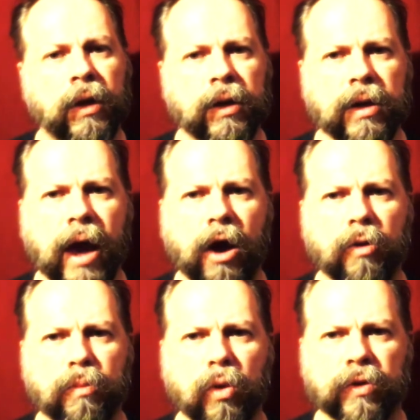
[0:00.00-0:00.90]
Now,
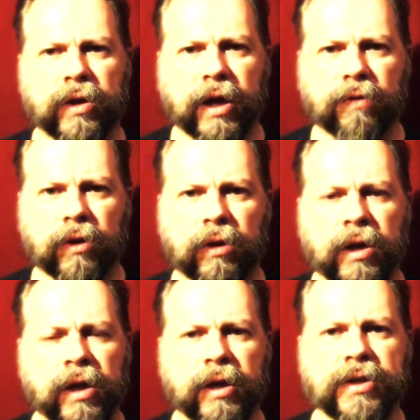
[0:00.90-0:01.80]
more than ever,
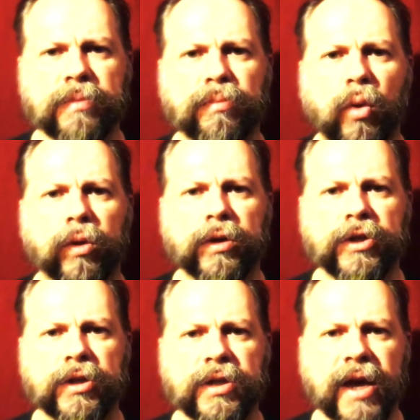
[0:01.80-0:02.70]
it is important
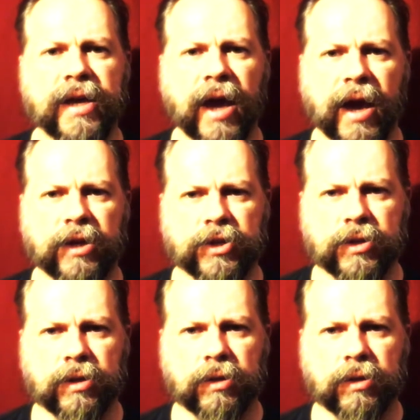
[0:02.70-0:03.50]
to take action,